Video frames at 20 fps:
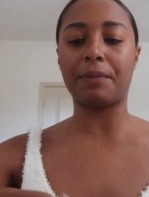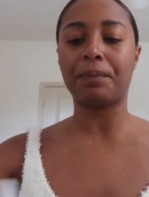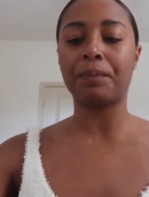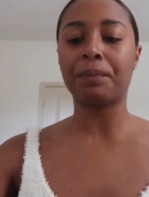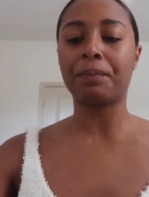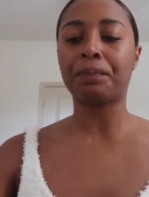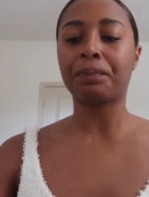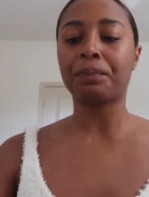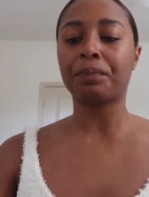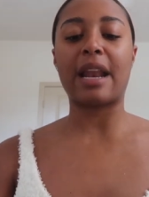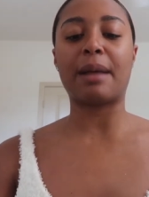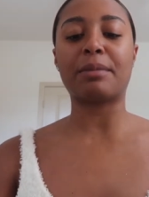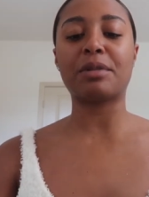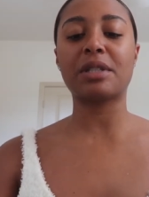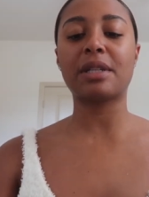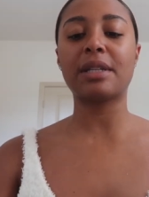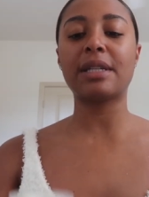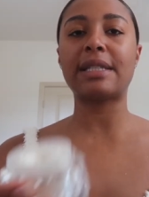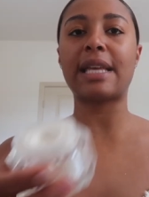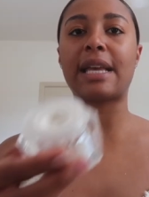And I'm
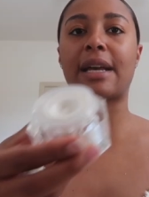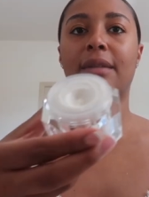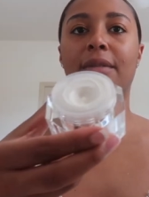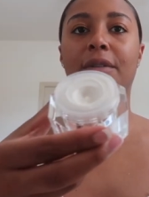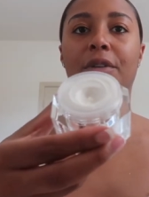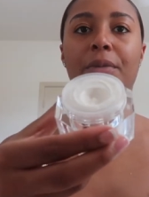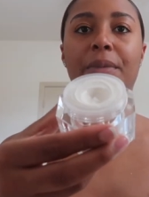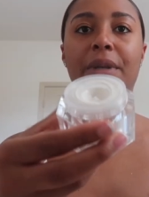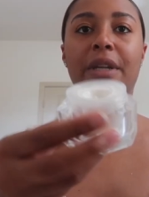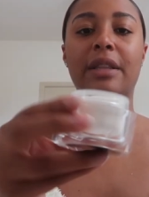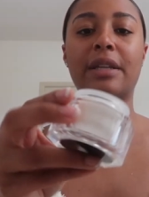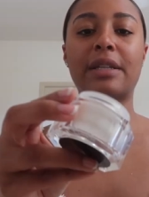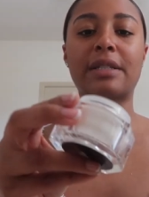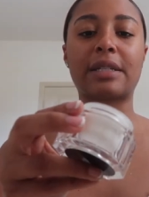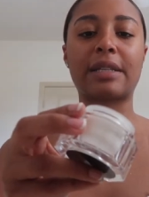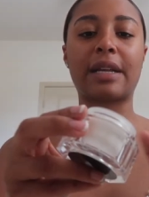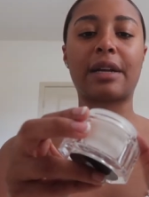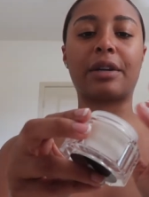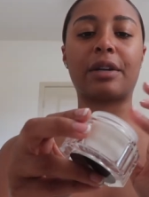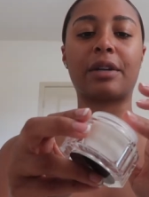just gonna take a little bit of this
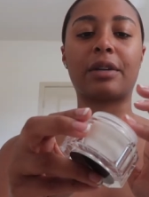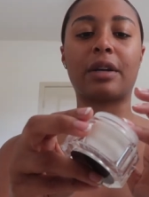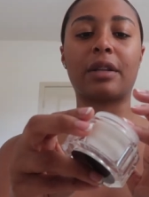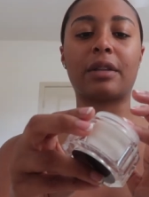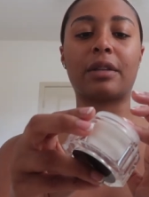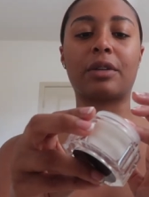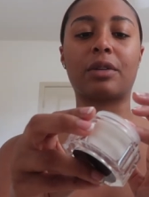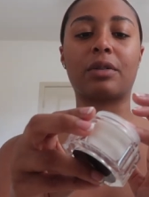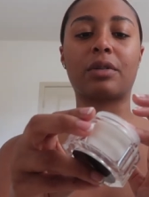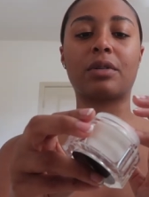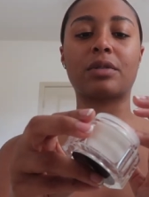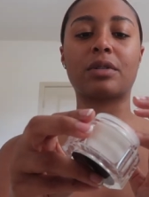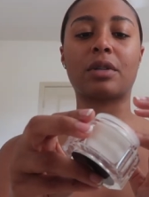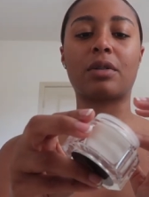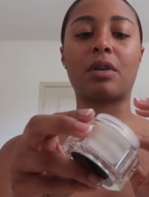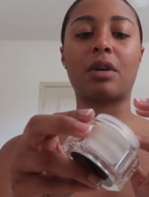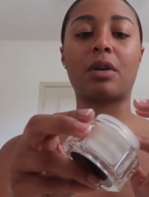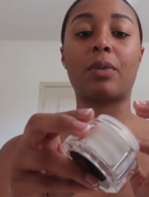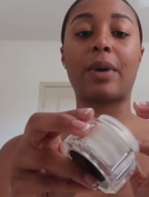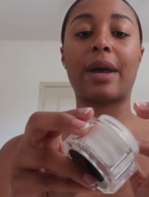because I heard a little goes a
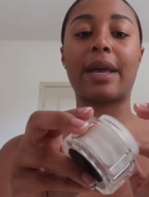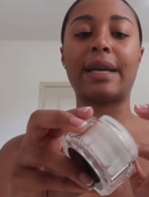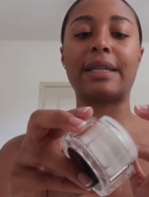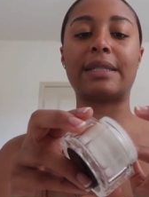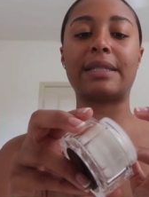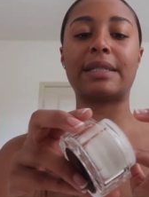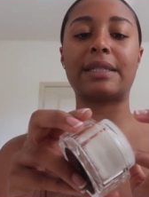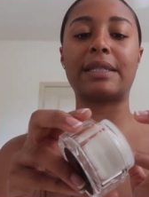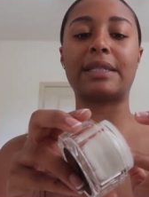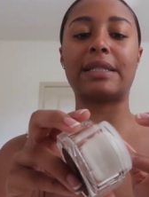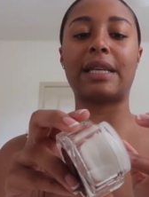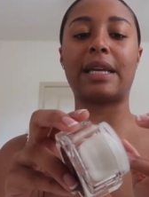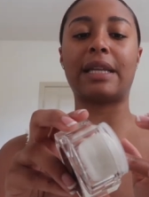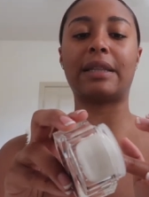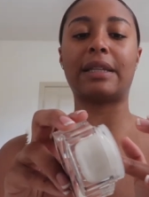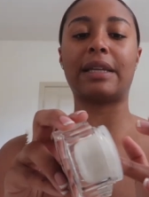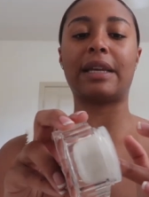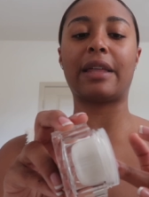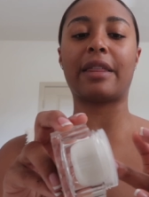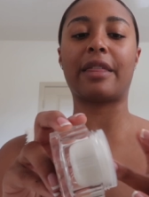long way. It's
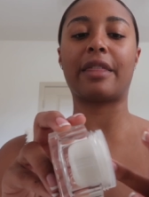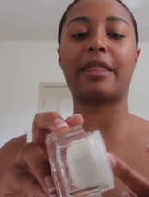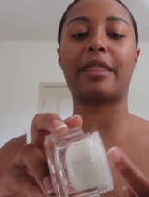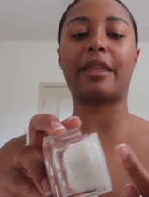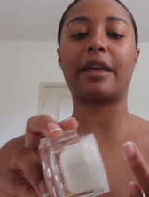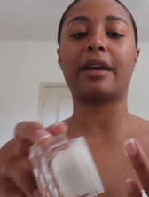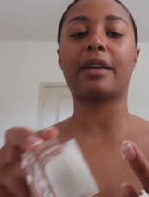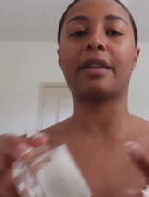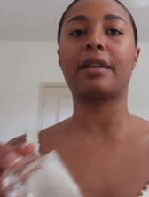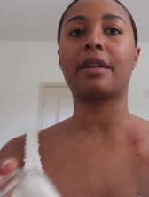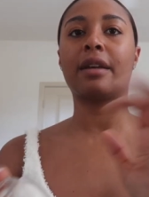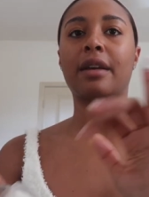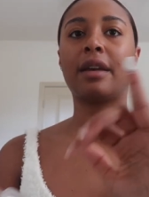insanely thick.